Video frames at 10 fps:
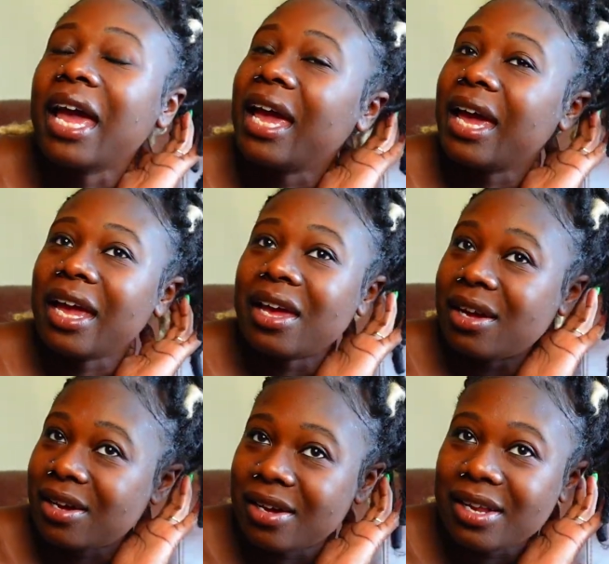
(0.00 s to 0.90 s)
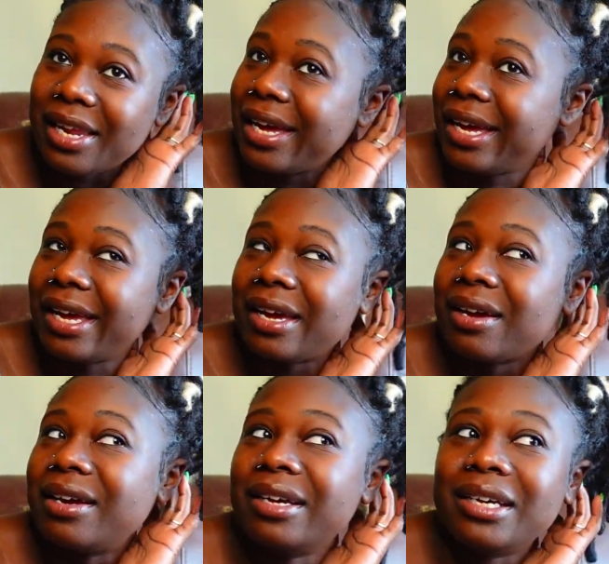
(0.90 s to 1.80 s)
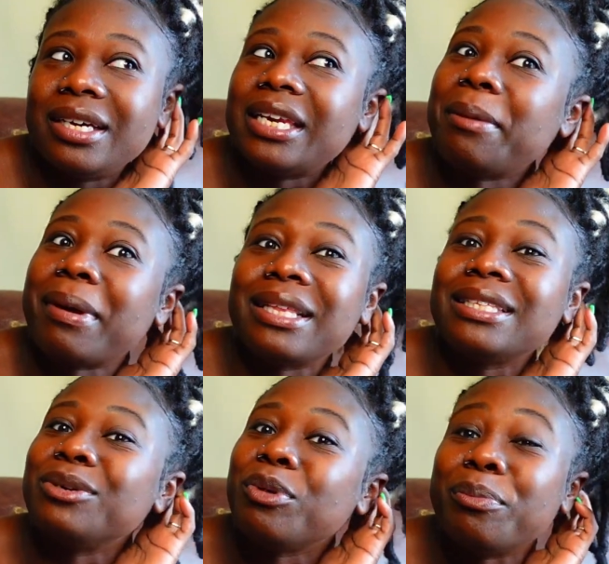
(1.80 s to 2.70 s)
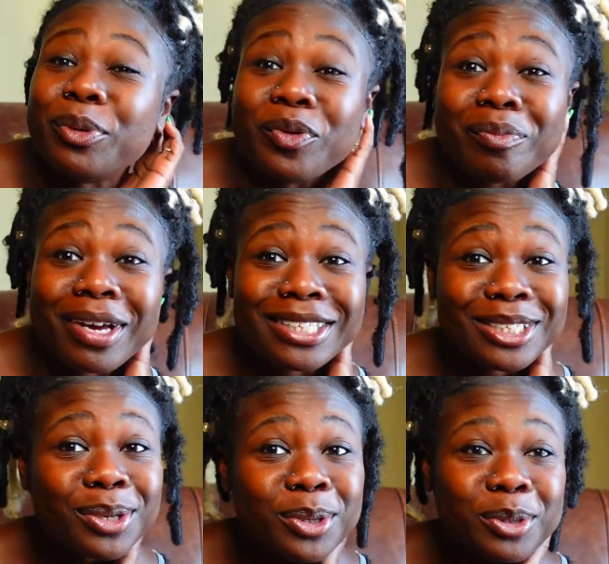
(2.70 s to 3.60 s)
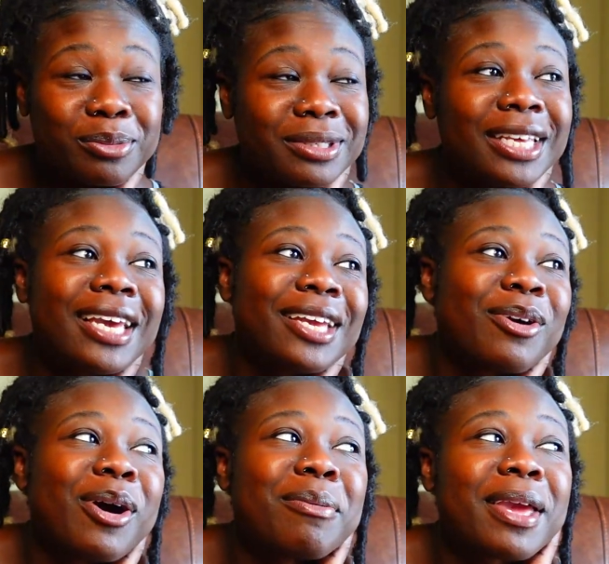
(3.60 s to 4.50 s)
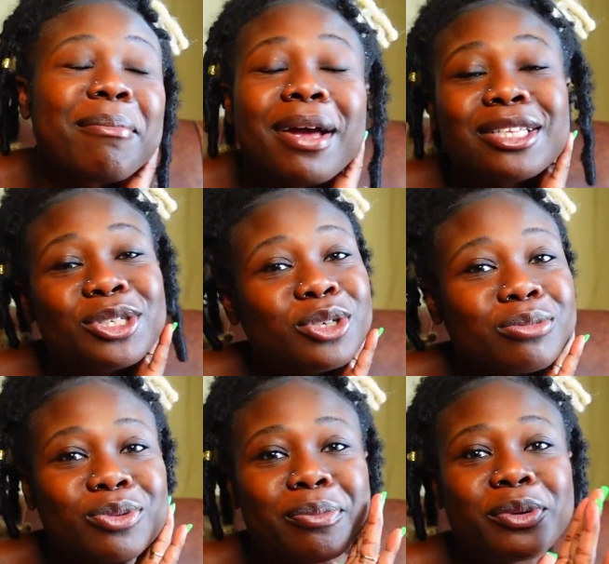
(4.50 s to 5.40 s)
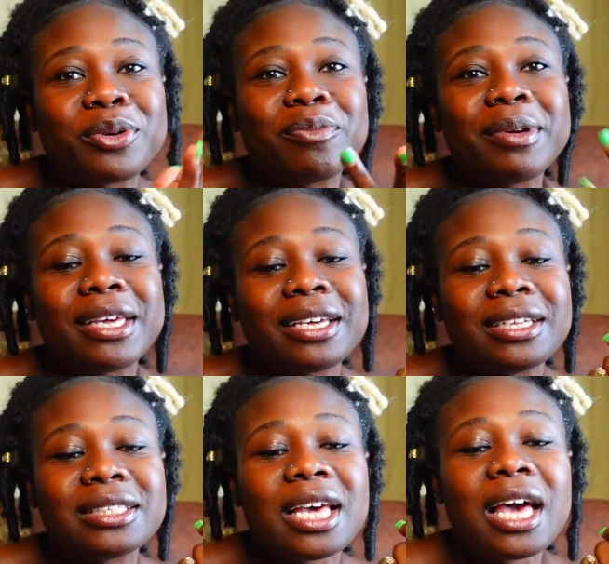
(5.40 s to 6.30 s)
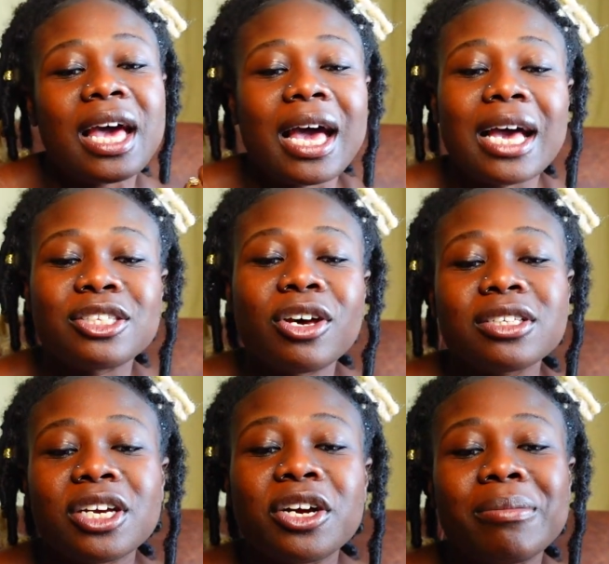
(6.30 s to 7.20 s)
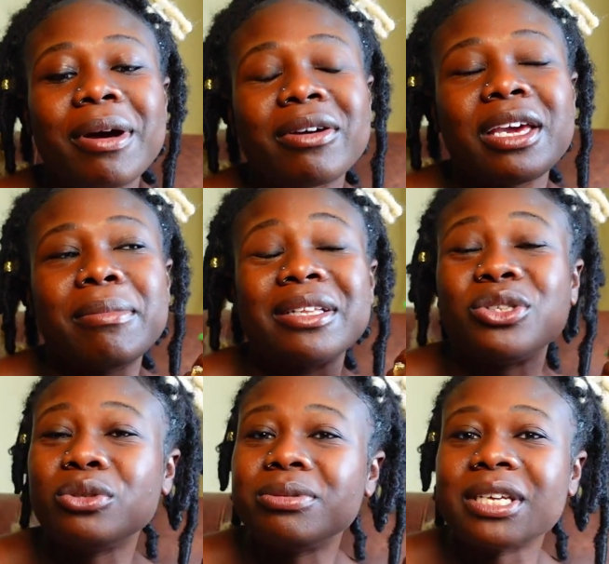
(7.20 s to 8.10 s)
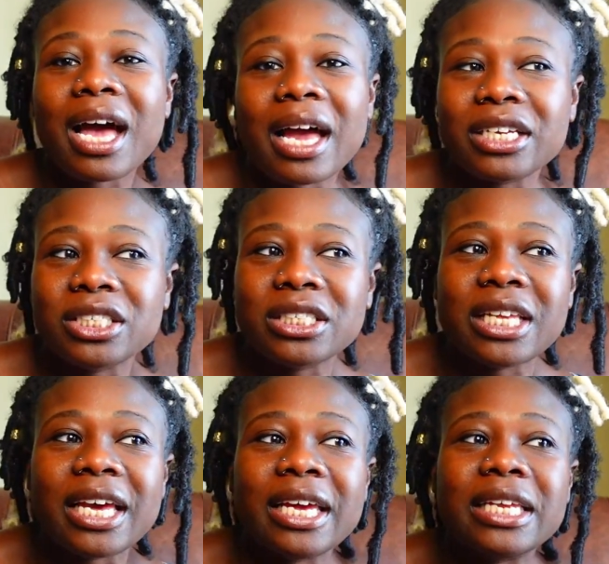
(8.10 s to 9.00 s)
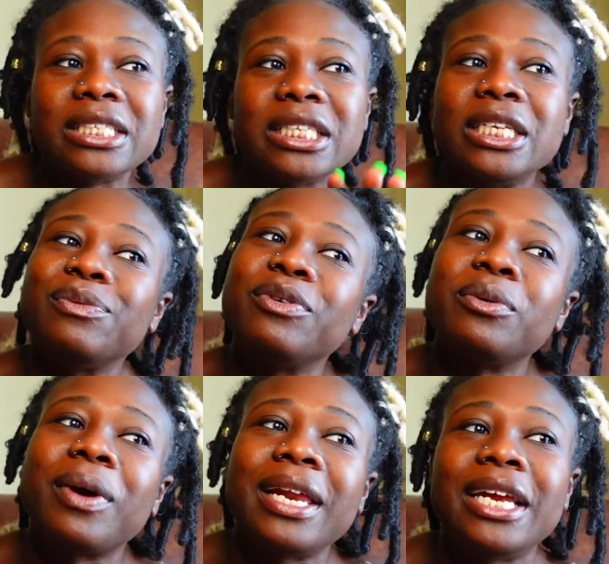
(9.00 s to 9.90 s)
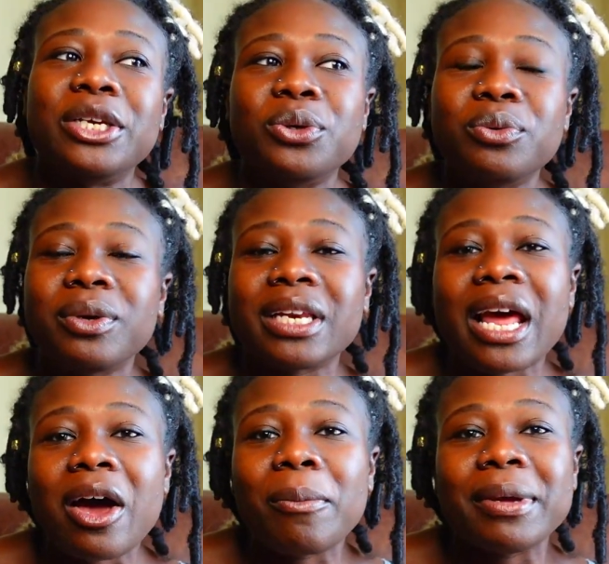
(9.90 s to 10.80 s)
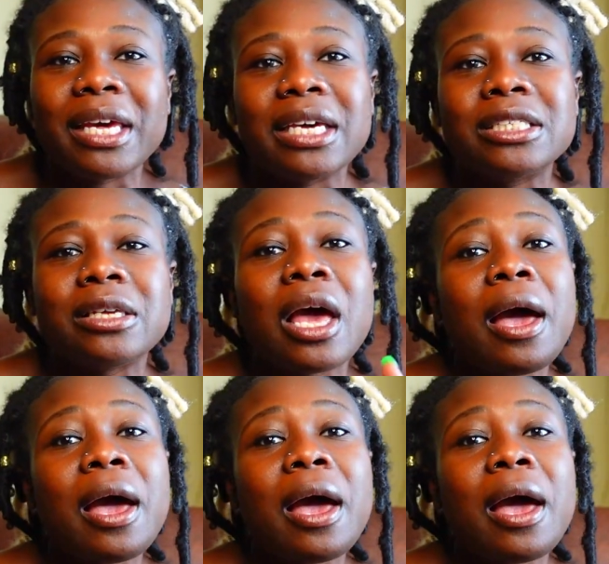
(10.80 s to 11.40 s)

And yeah, like they about to remove my tubes. Yeah, yo, I'm getting my tubes removed, because I talked to her about getting my tubes tied, and she said it's a different way they do it now, because